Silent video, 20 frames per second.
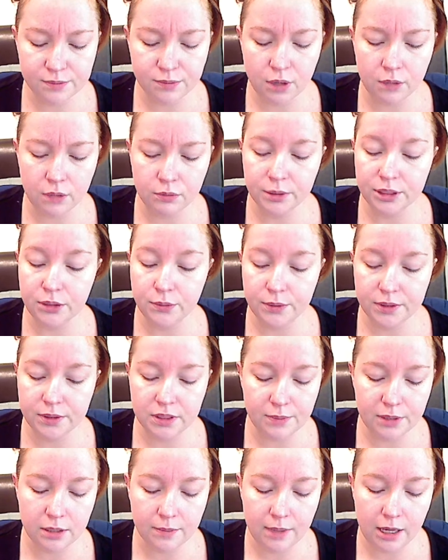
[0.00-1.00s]
probably going to
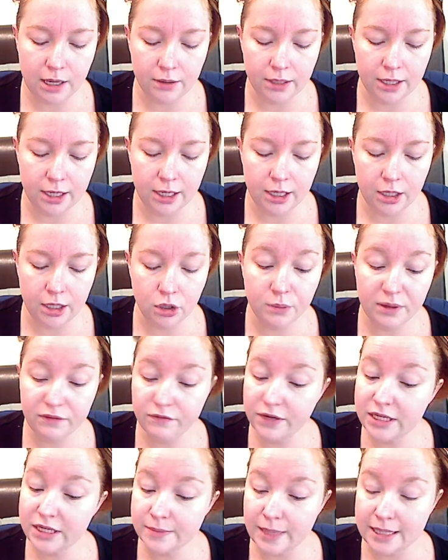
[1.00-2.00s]
be about a homemade
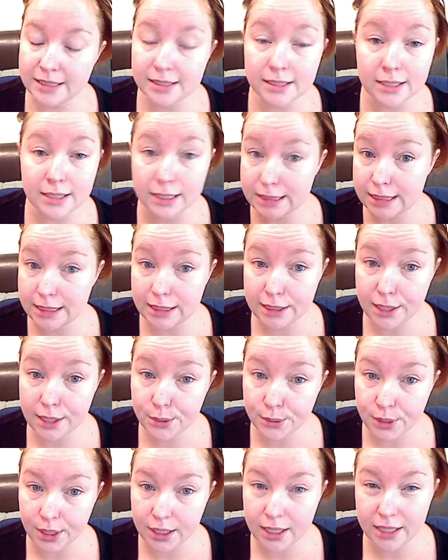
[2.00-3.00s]
face mask that I did the
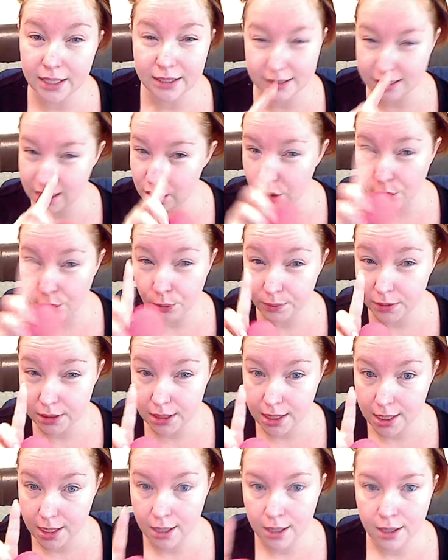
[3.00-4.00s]
other night, and it's helped,
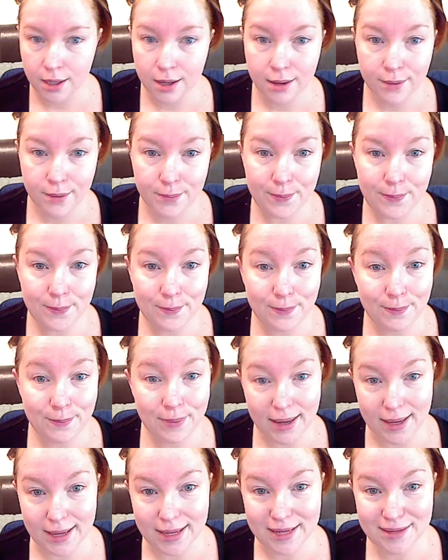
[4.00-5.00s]

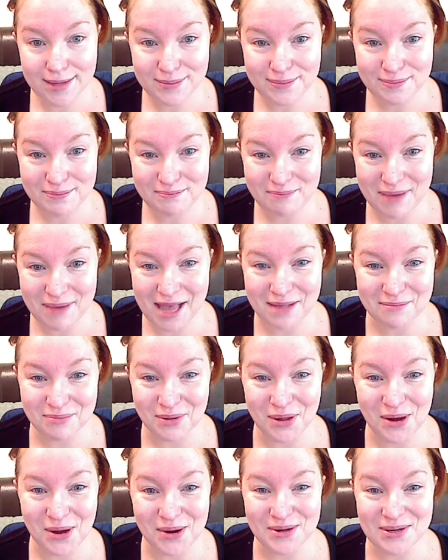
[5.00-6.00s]
but bad
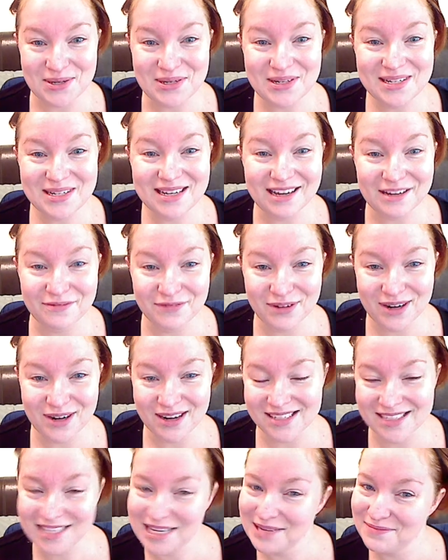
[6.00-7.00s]
blogger, I
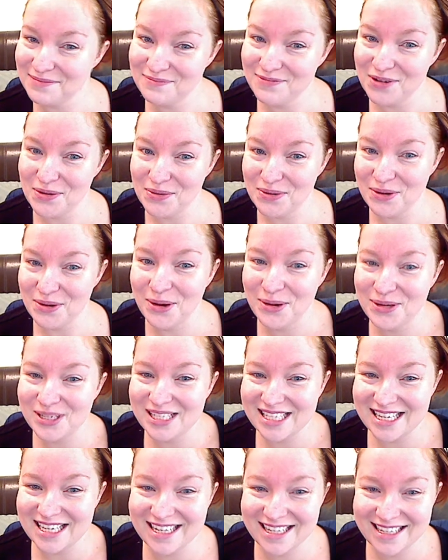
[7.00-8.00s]
forgot to take
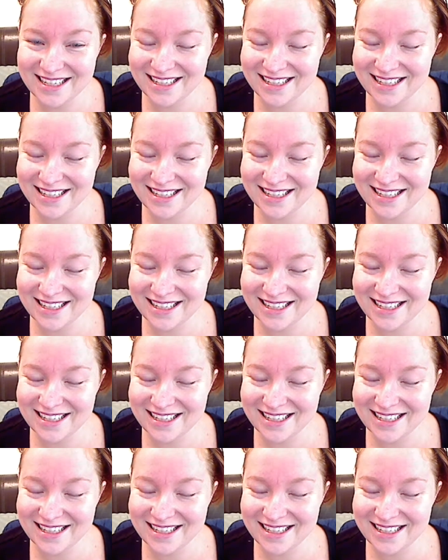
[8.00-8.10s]
photos.